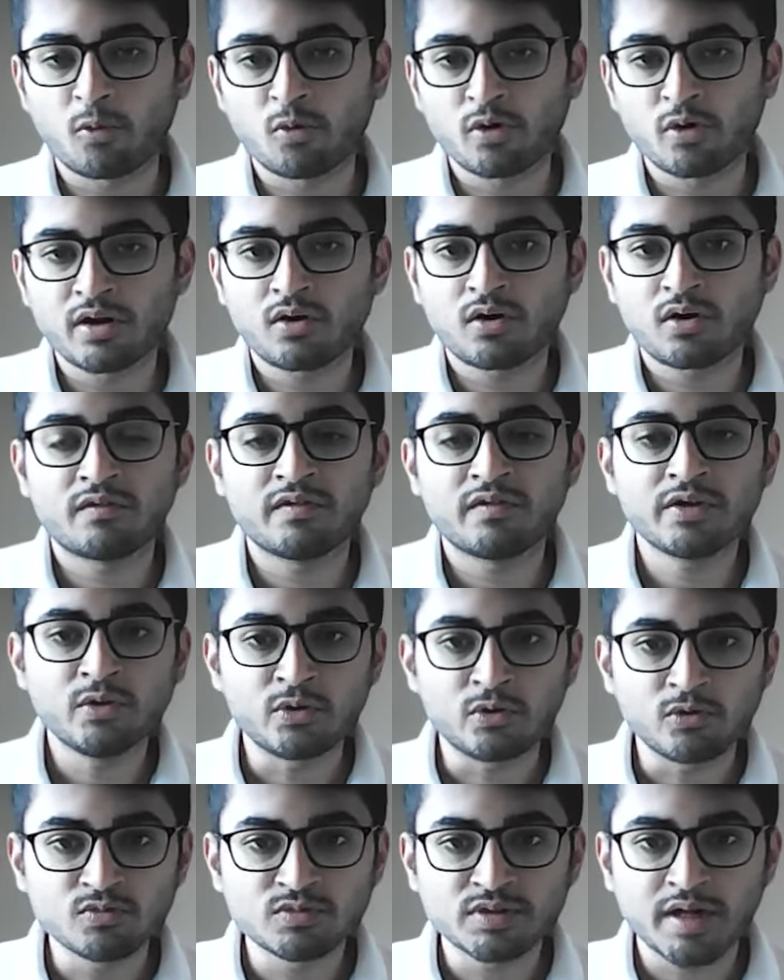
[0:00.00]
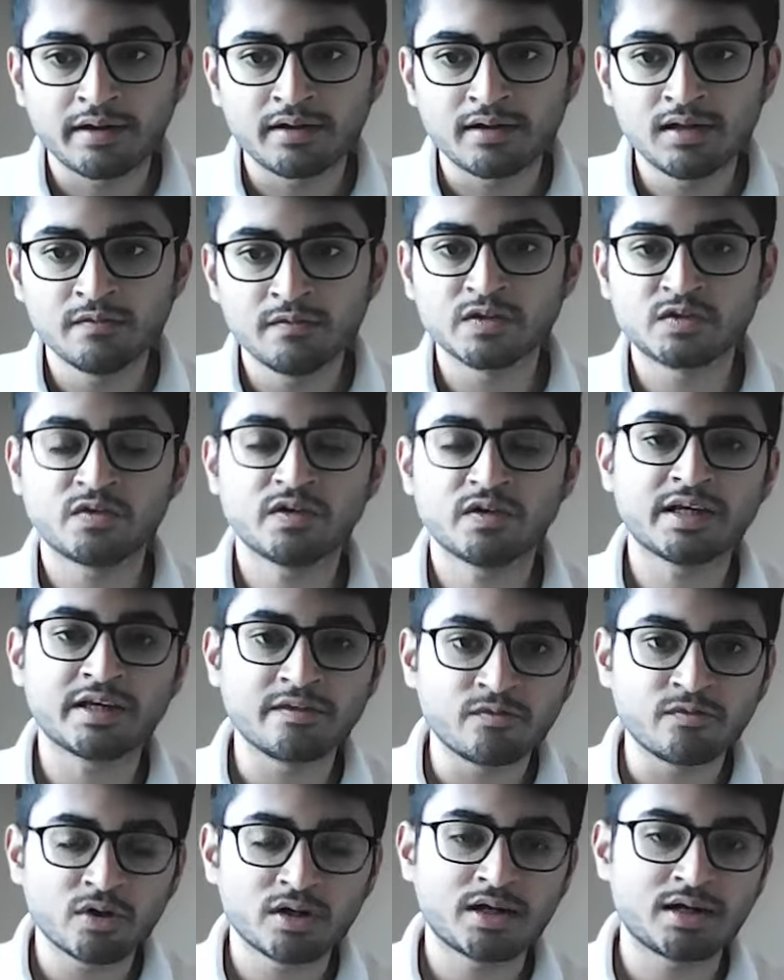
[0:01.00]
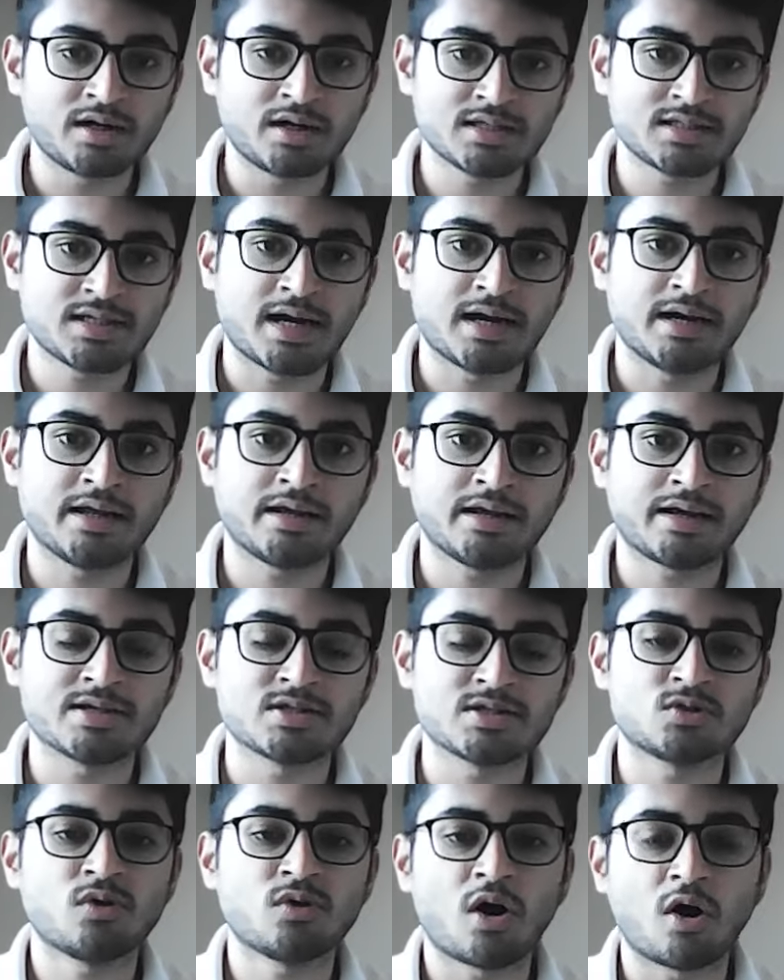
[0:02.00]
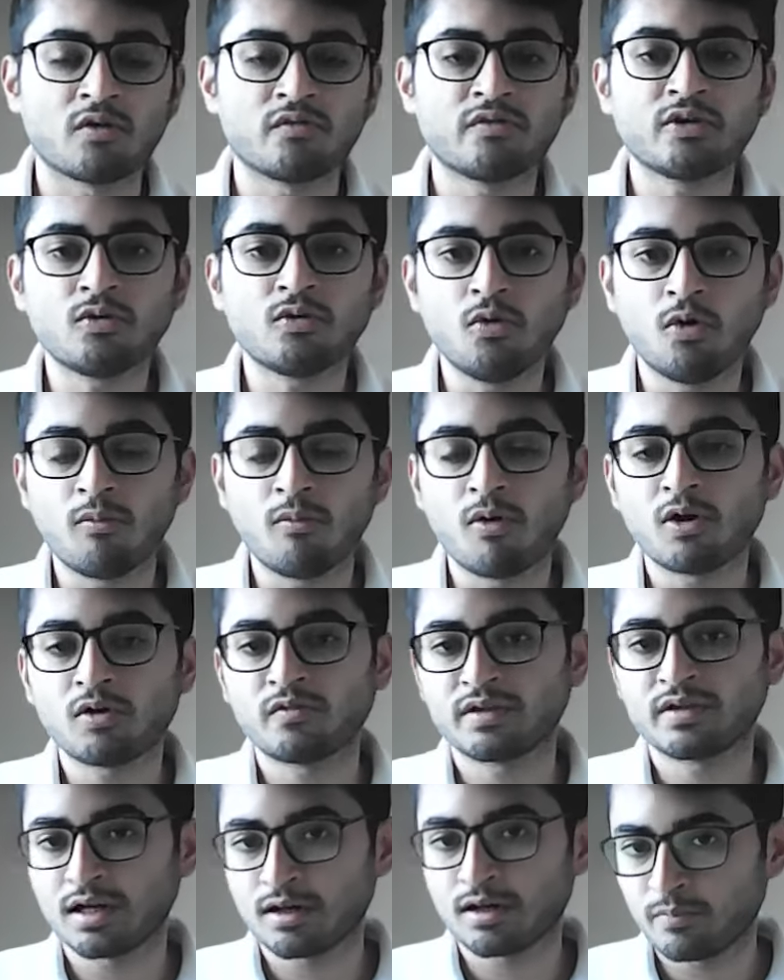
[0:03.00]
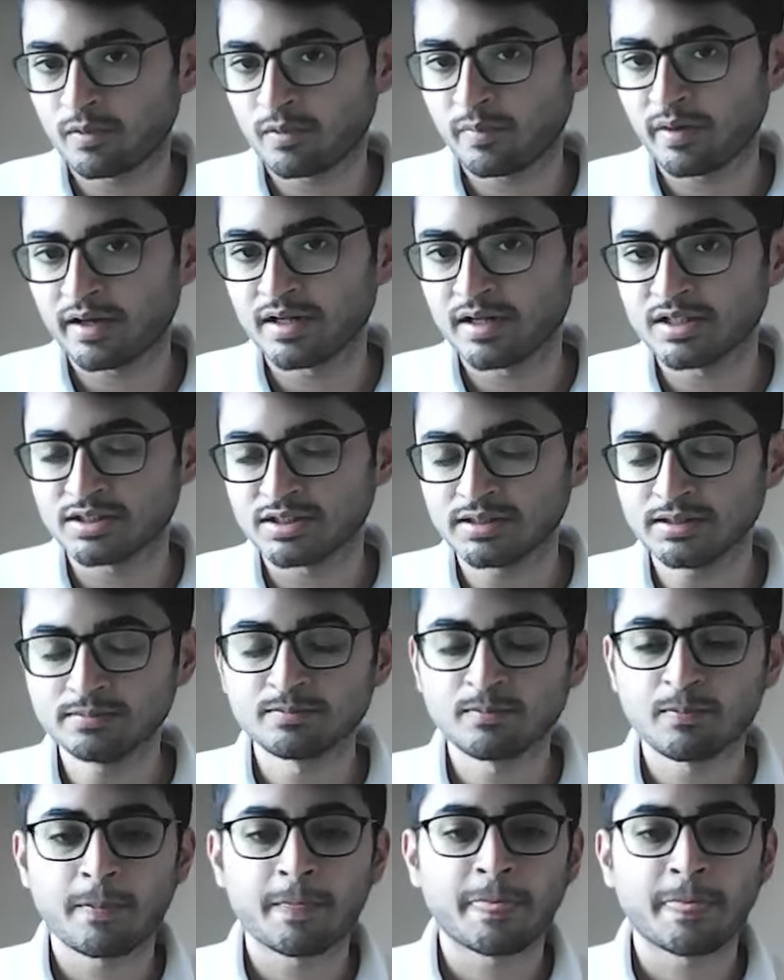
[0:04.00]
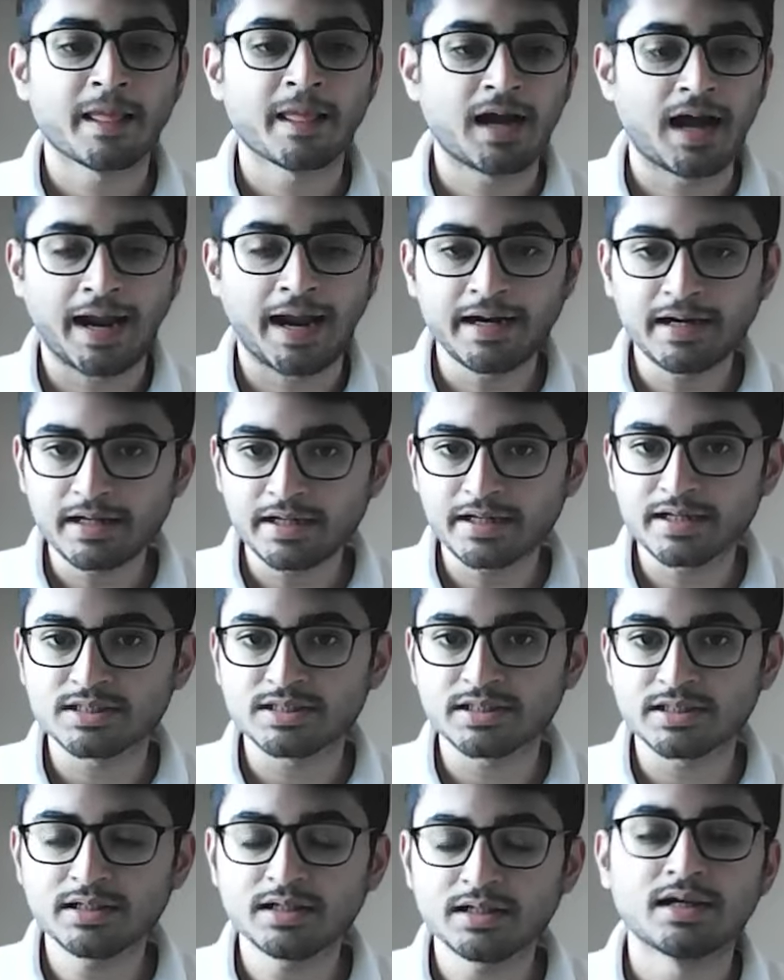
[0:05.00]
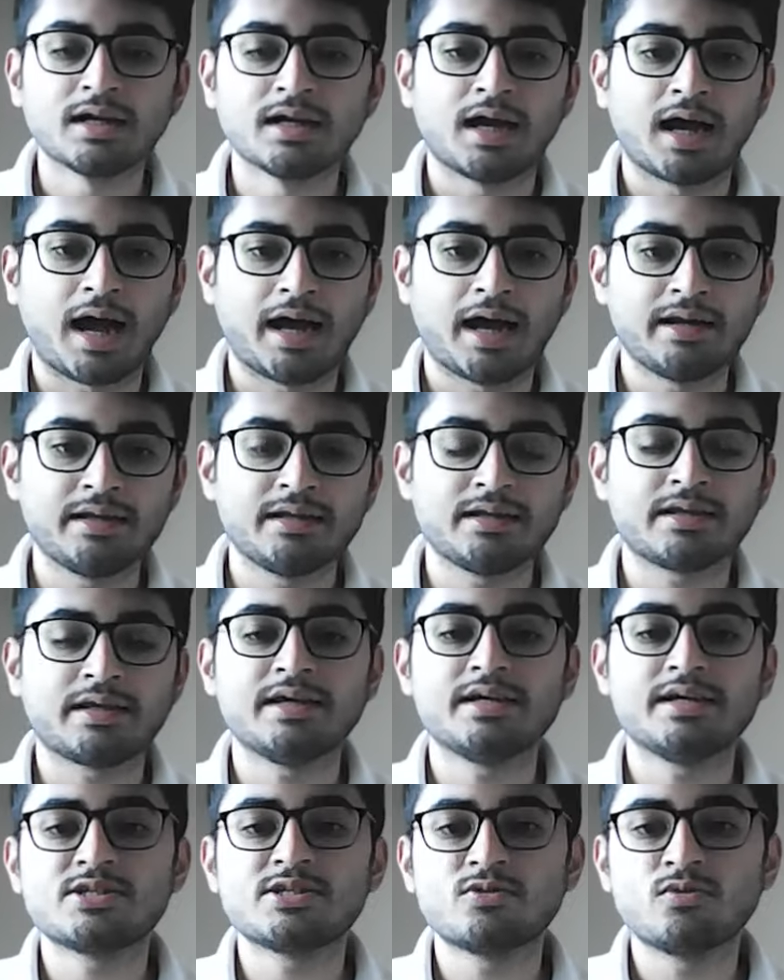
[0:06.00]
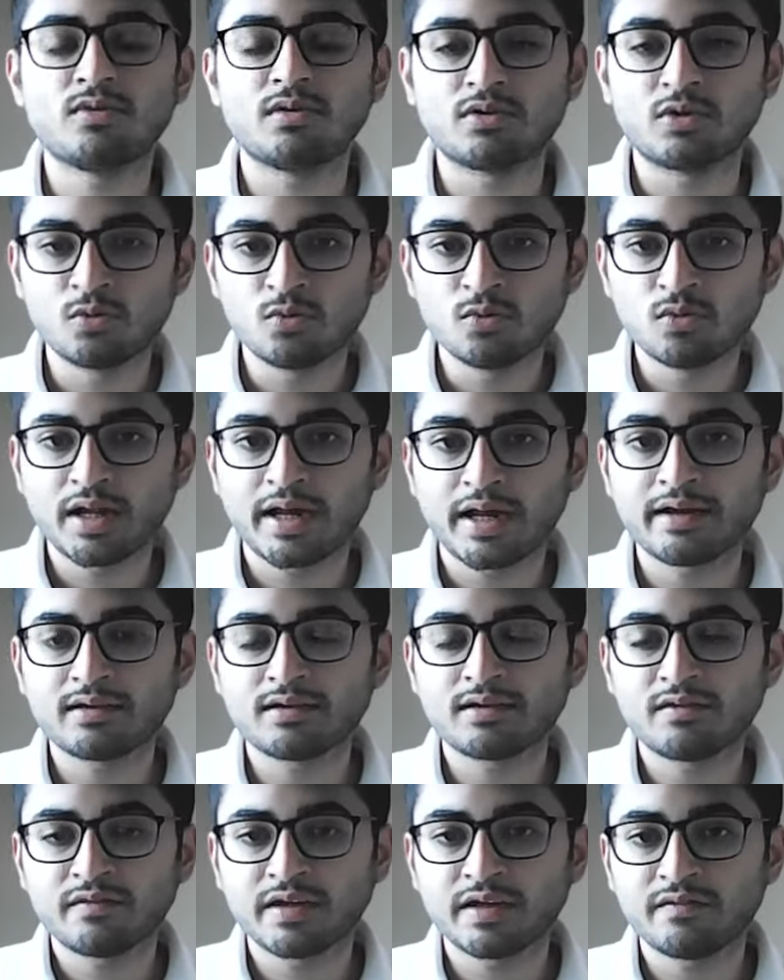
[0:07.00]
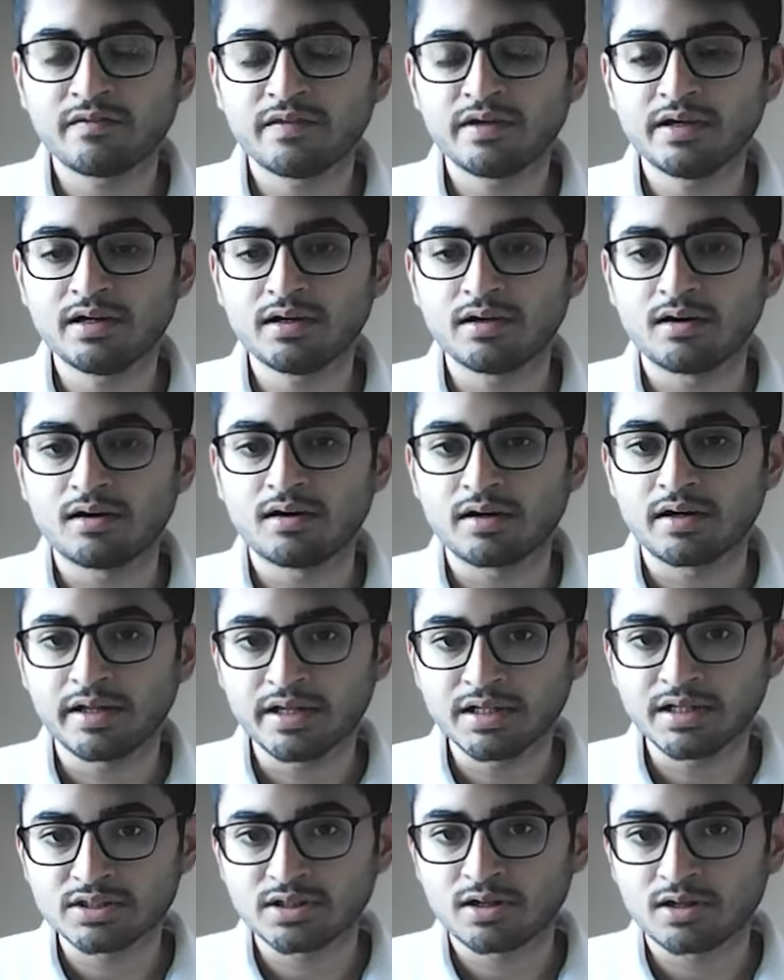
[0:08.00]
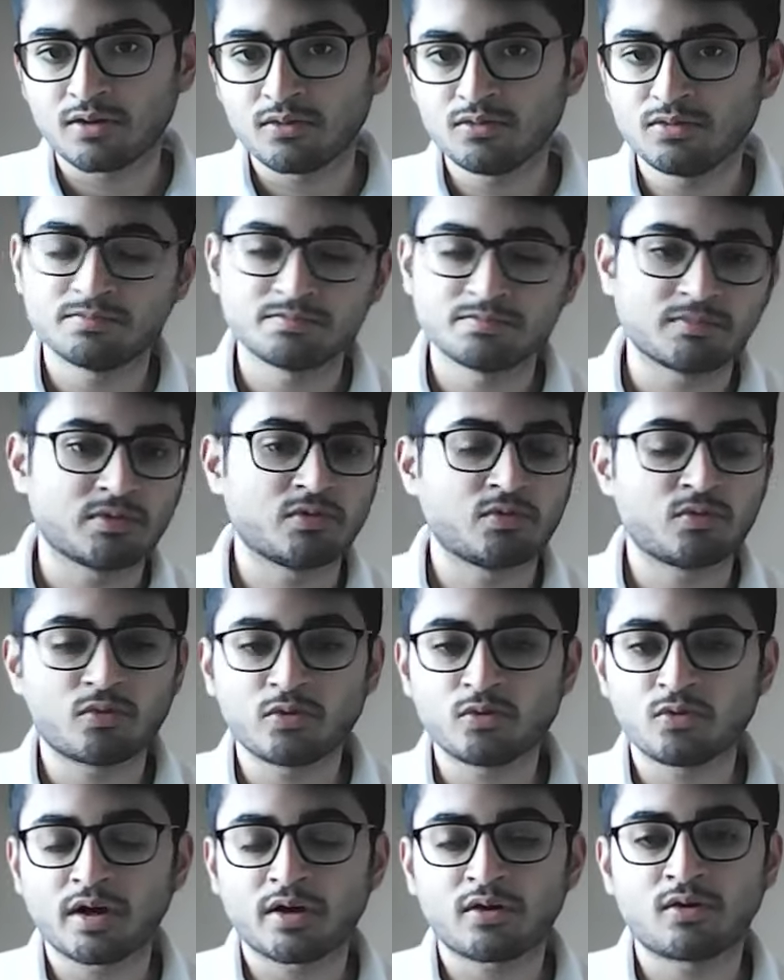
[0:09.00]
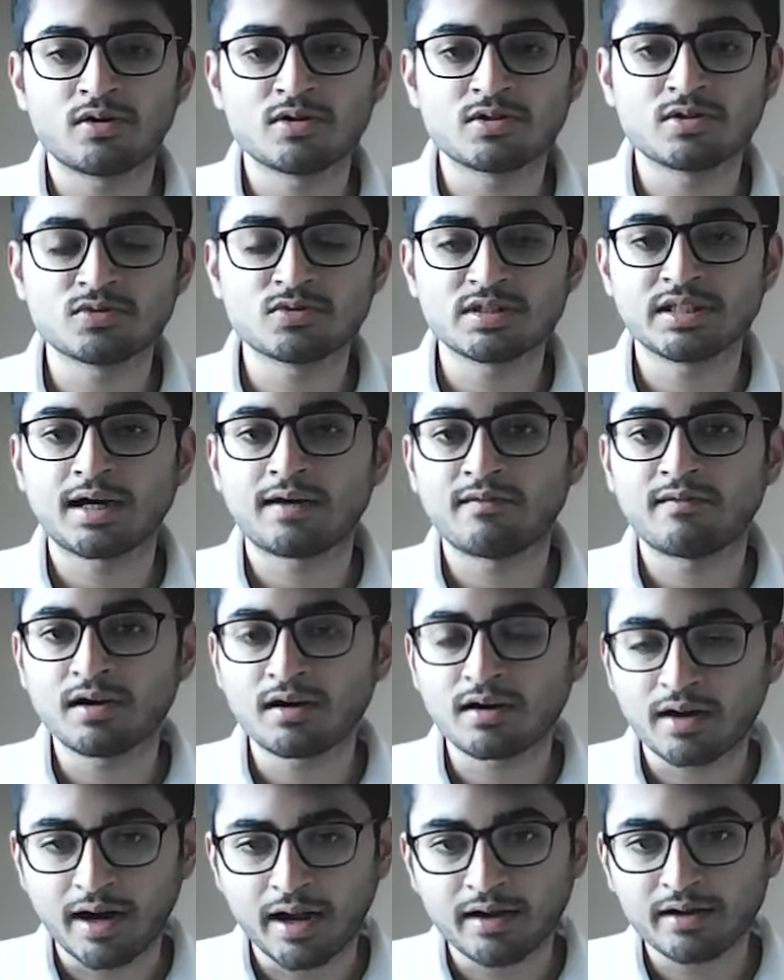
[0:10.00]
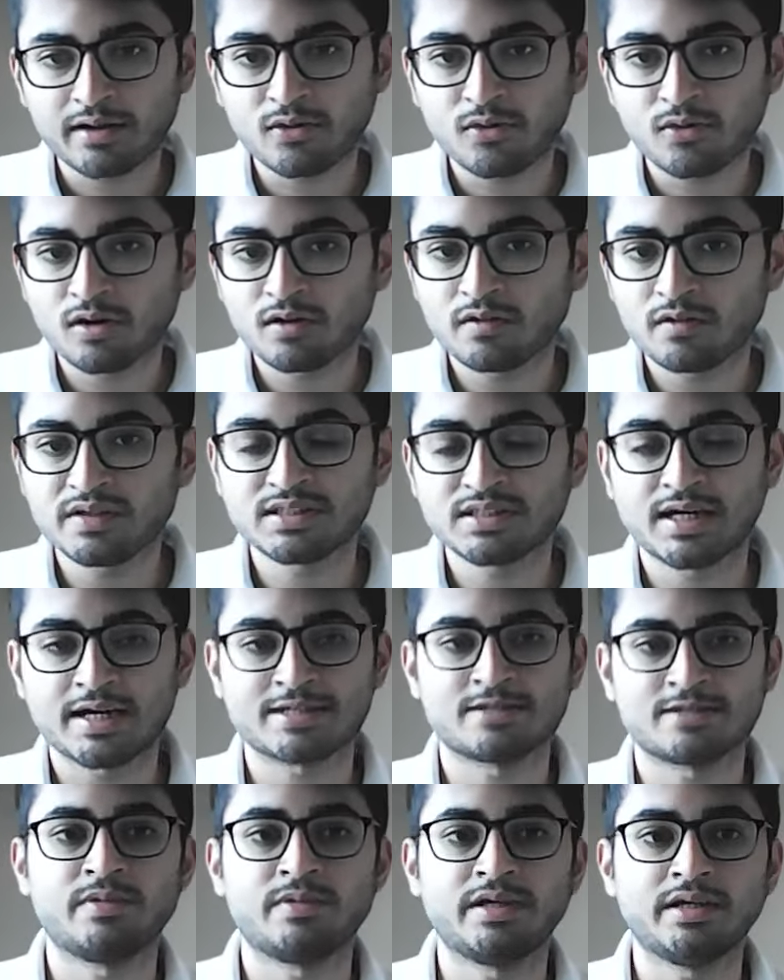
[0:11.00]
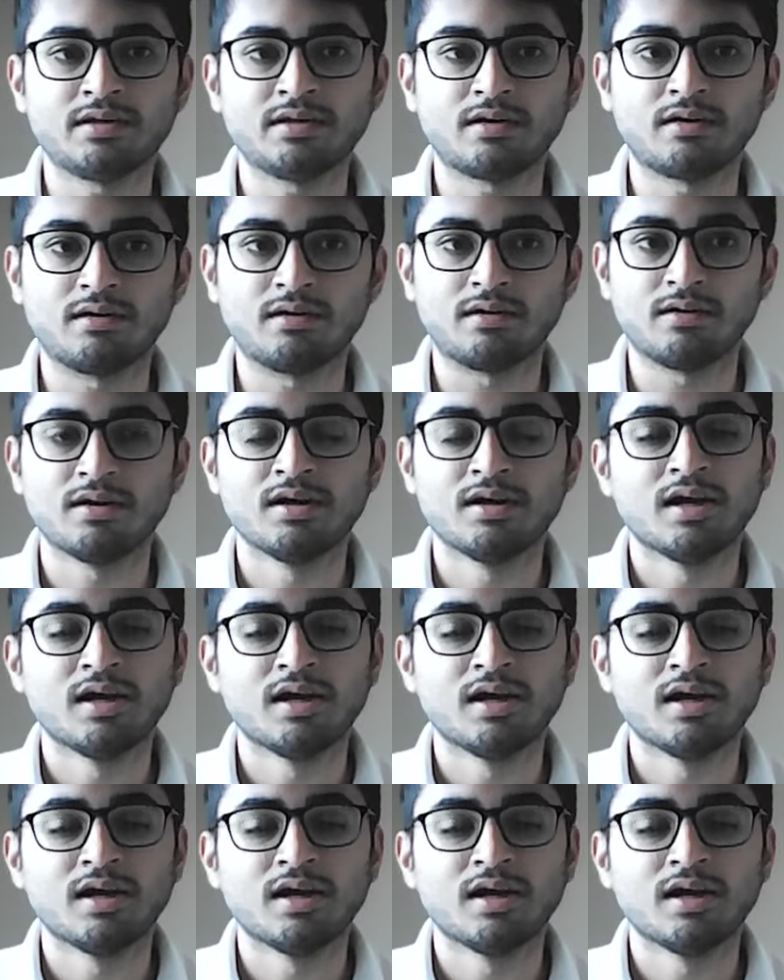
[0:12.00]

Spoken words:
uploaded on our YouTube channel, which will give you an understanding as to how we go about with our preparation and teaching. And in case you do like the way we teach around, you can also see our track record, which has been